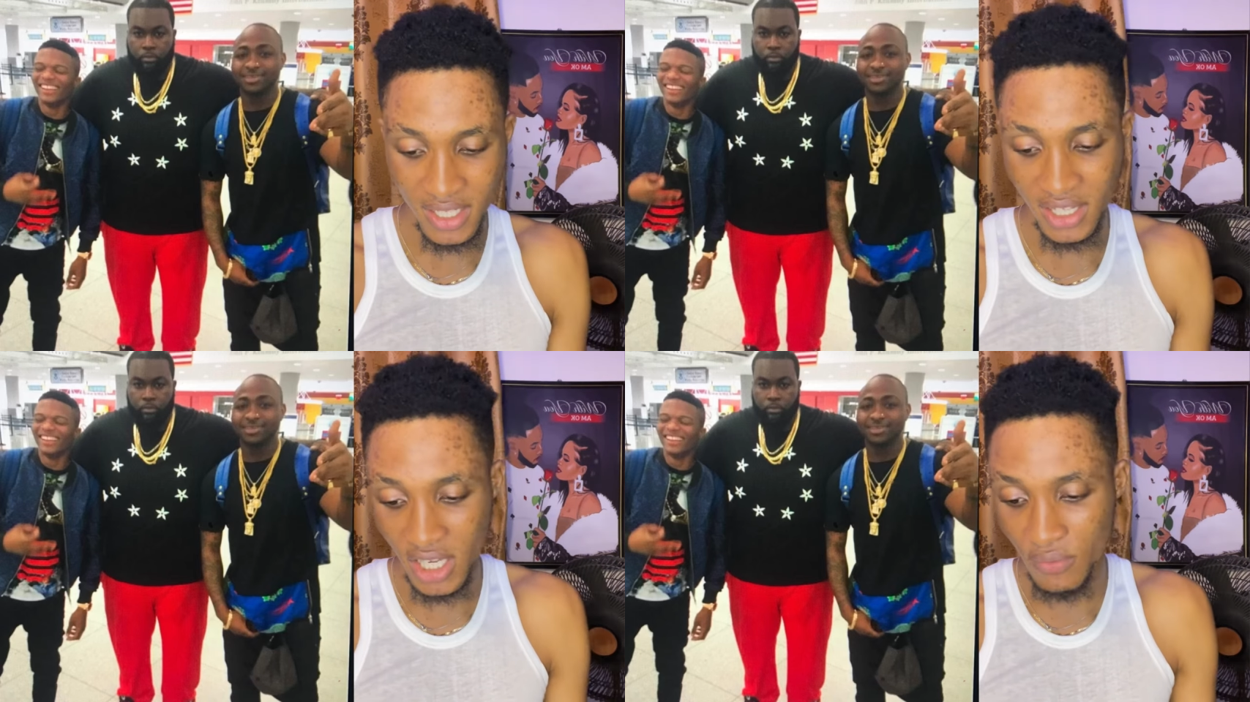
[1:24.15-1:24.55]

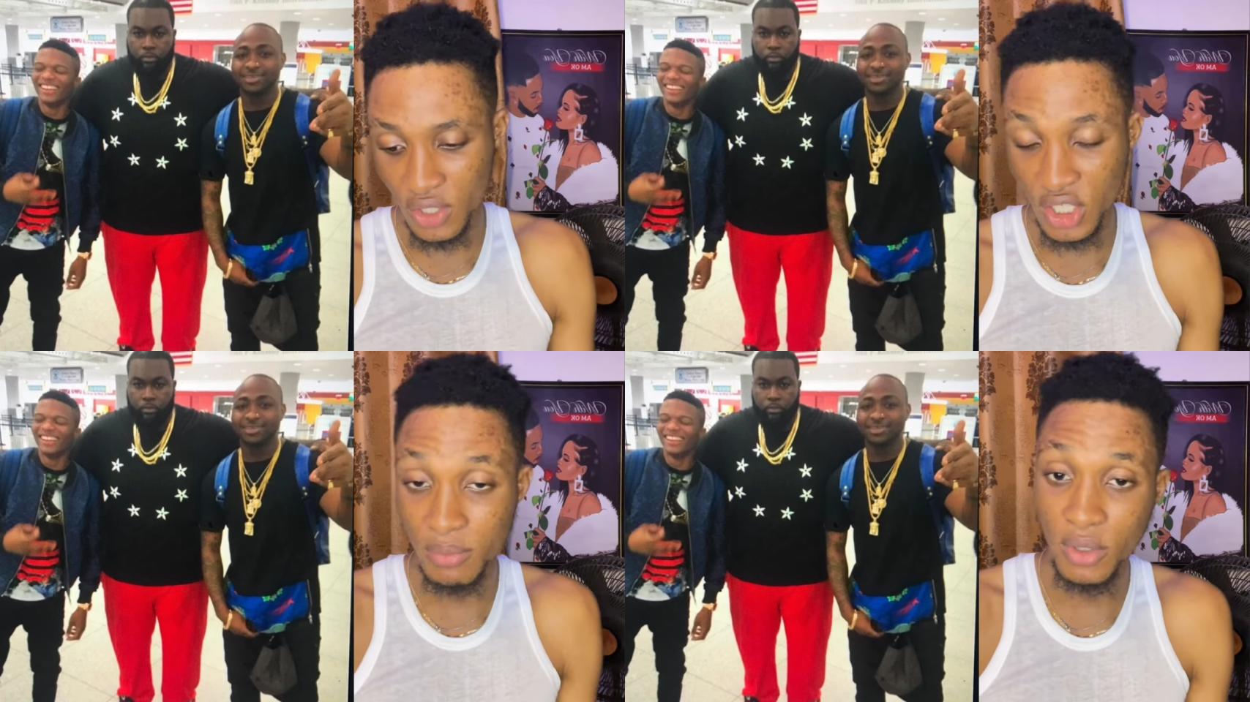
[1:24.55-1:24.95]
Speaker 1: David
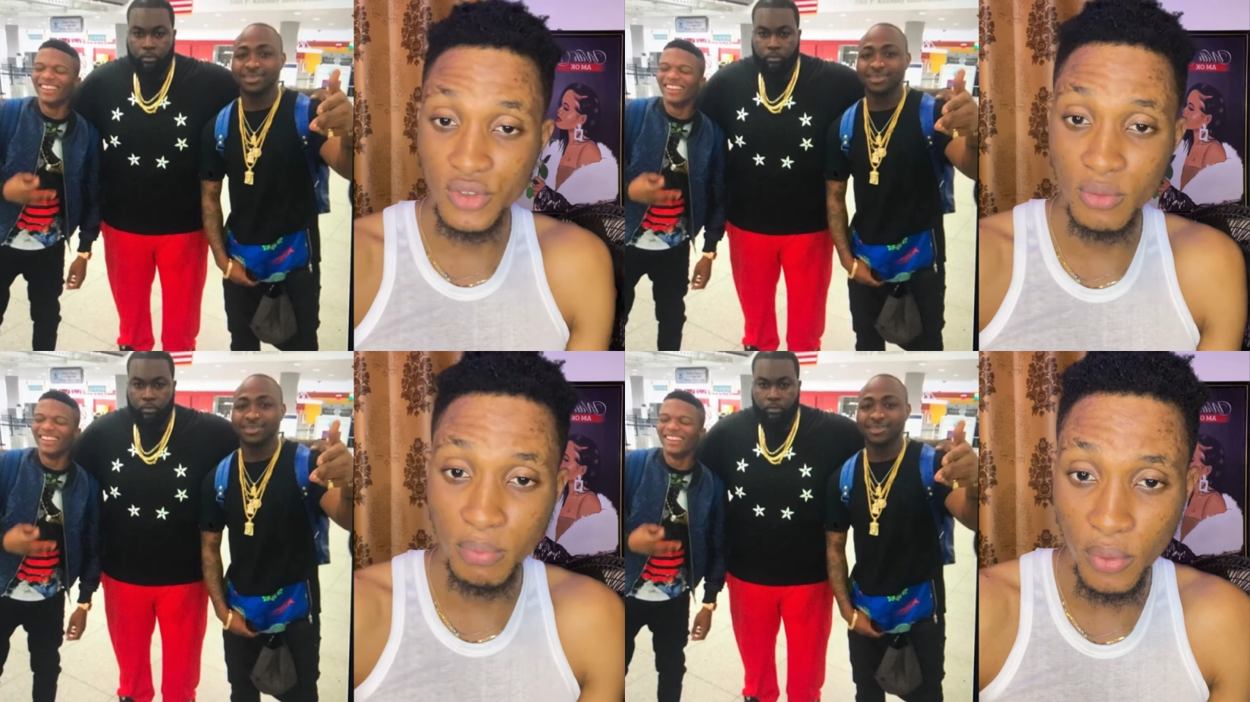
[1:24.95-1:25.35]
came on to
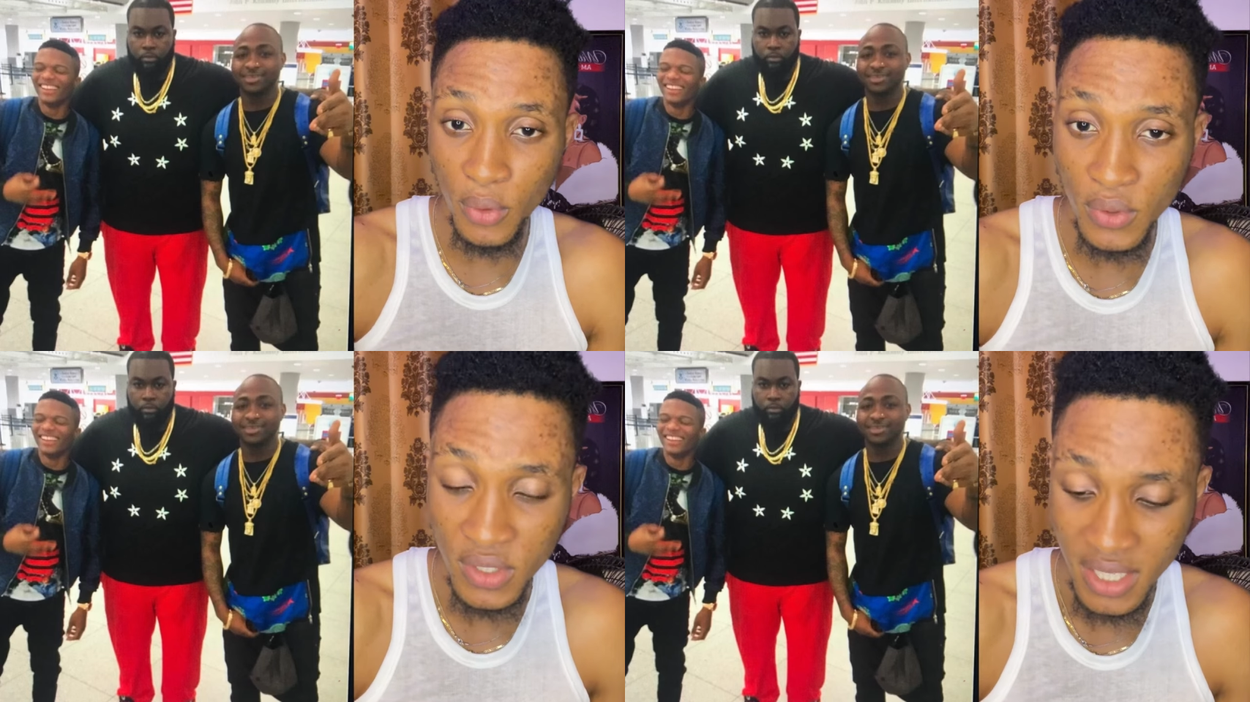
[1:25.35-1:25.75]

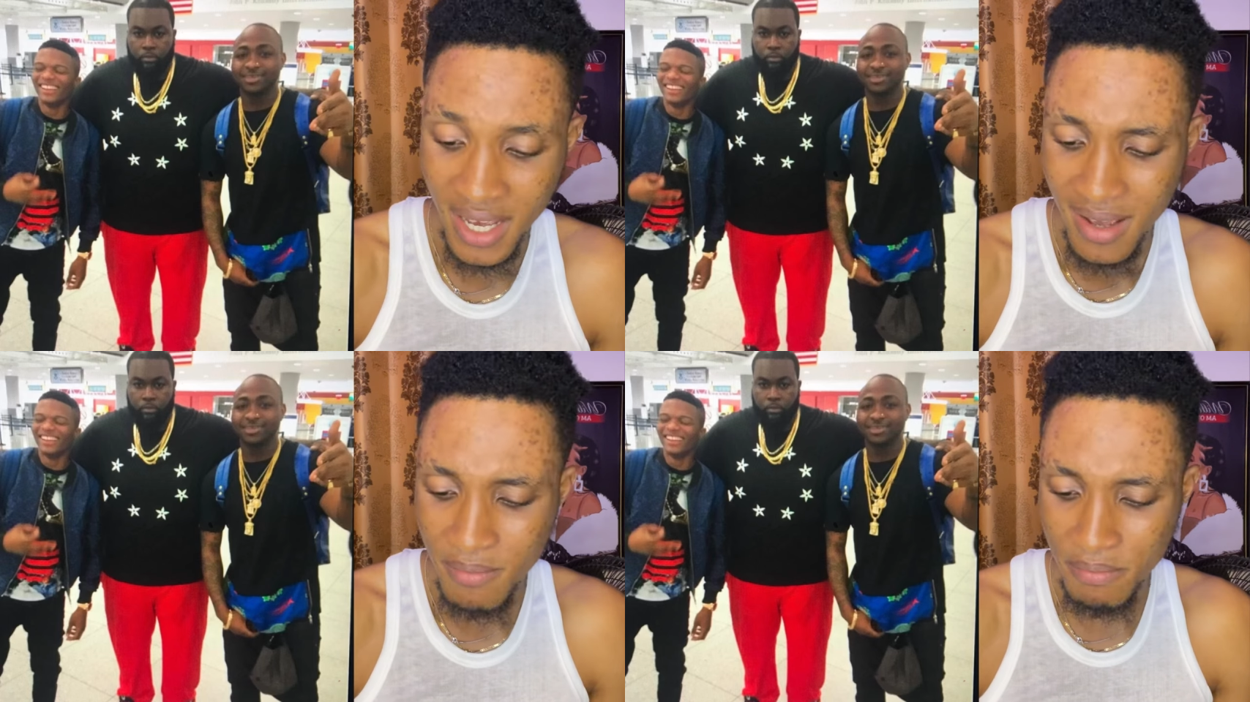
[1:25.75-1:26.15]
post
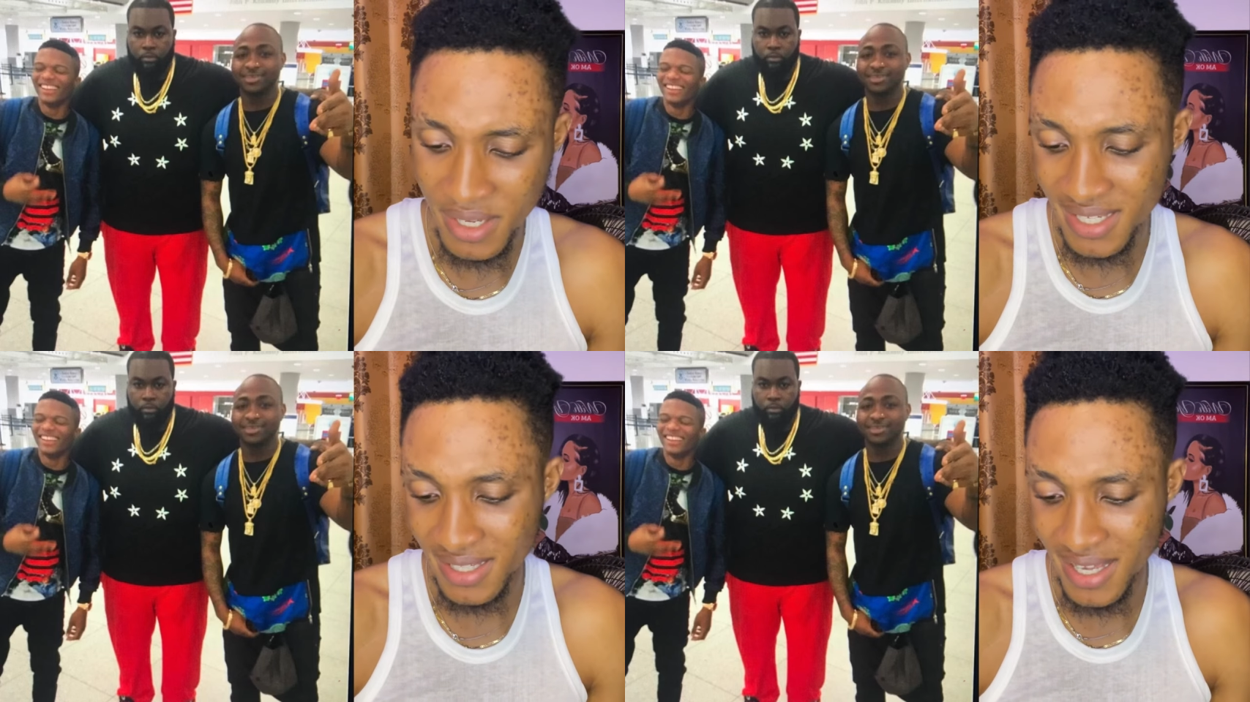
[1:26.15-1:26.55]

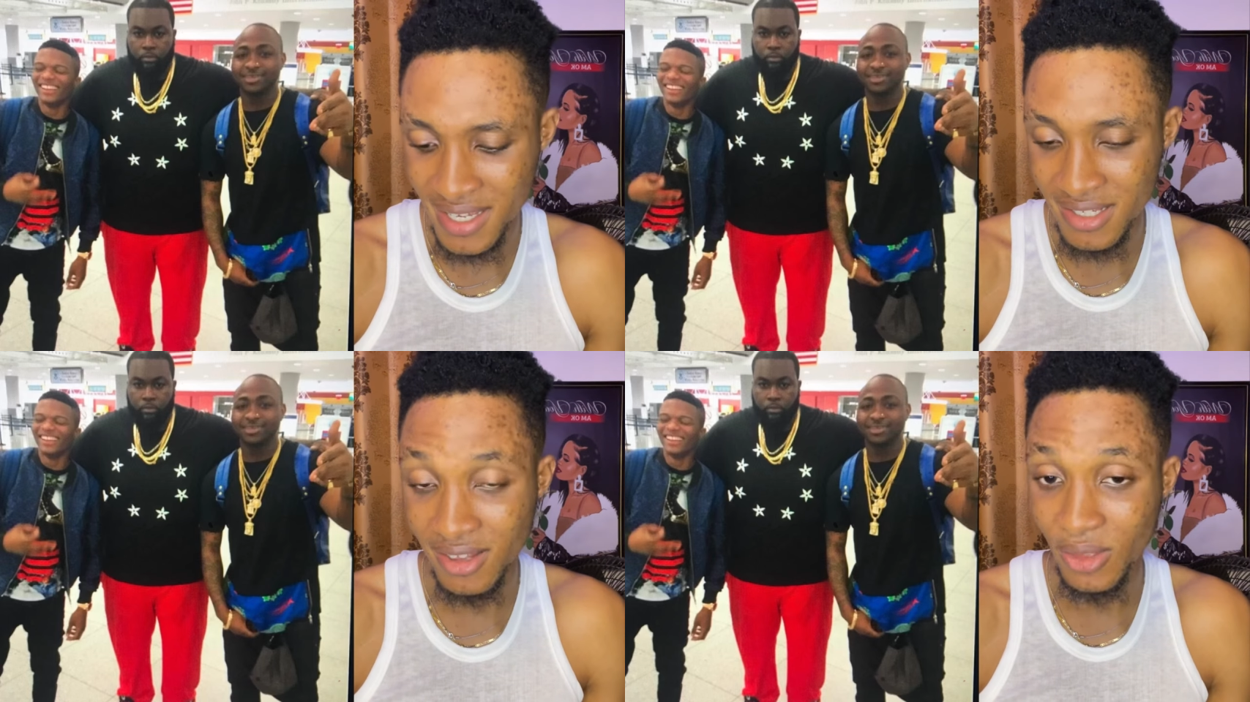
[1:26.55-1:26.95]
business,
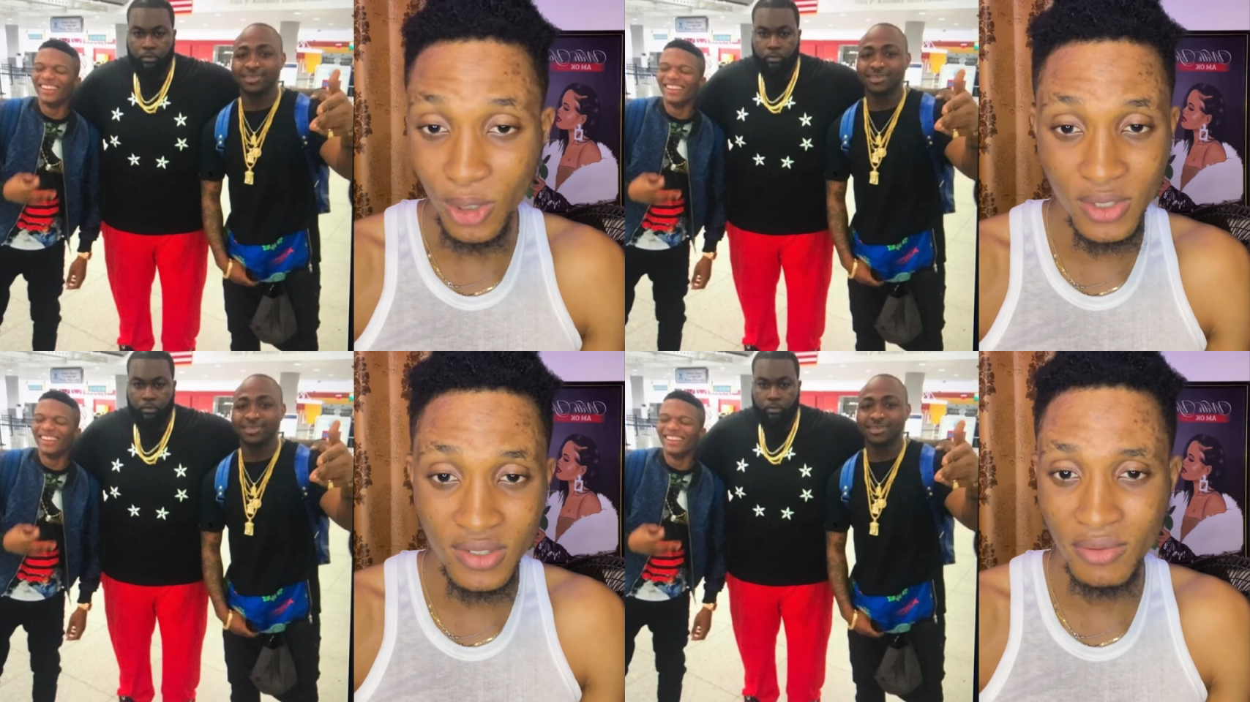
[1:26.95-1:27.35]

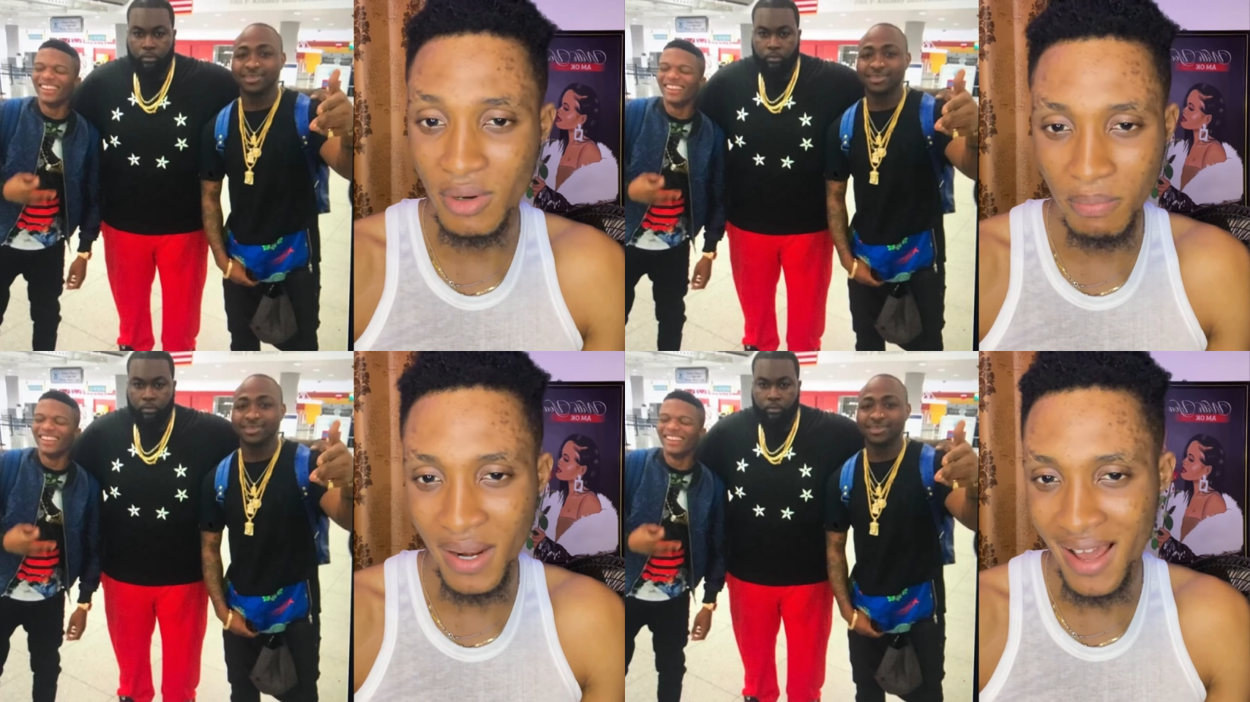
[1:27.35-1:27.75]
not
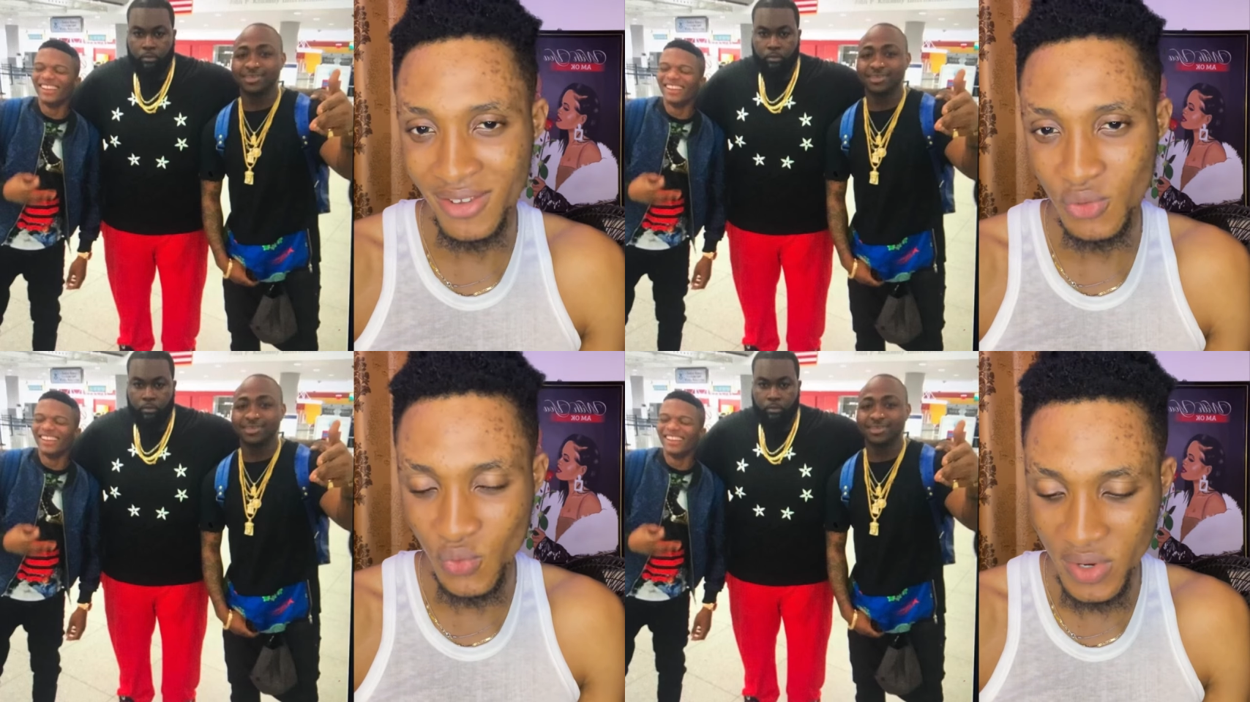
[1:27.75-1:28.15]

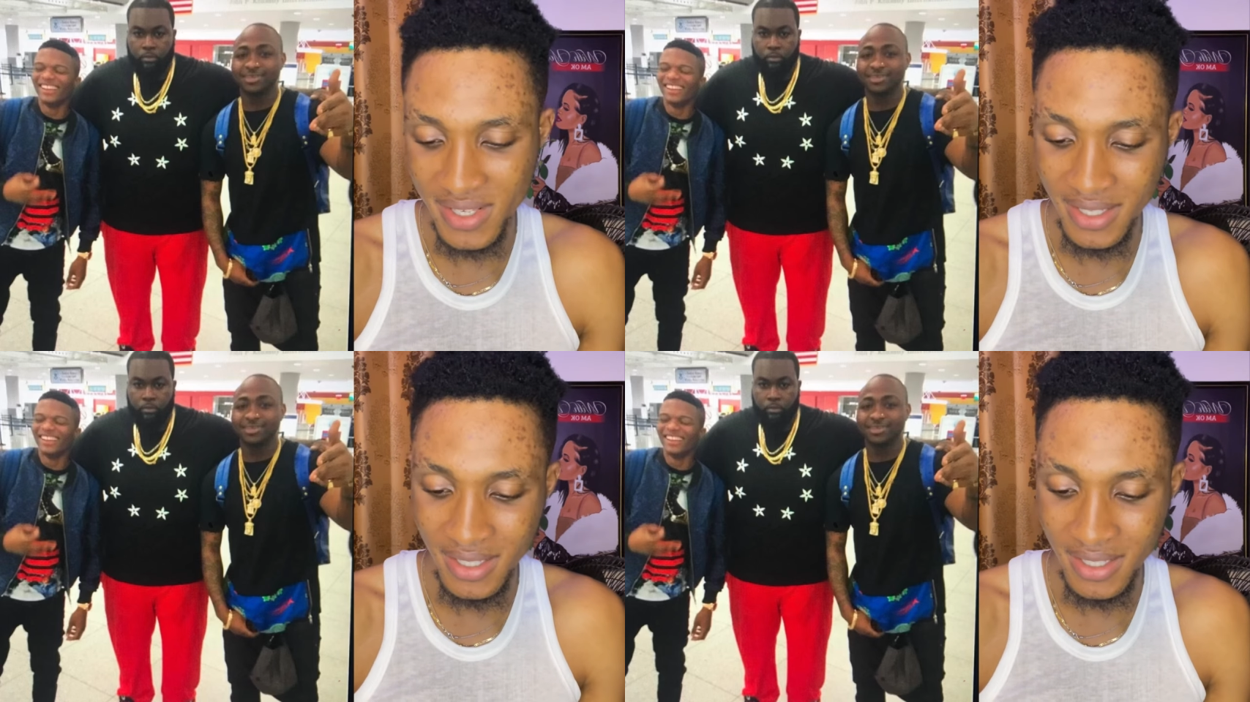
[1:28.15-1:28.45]
replying Wizkid.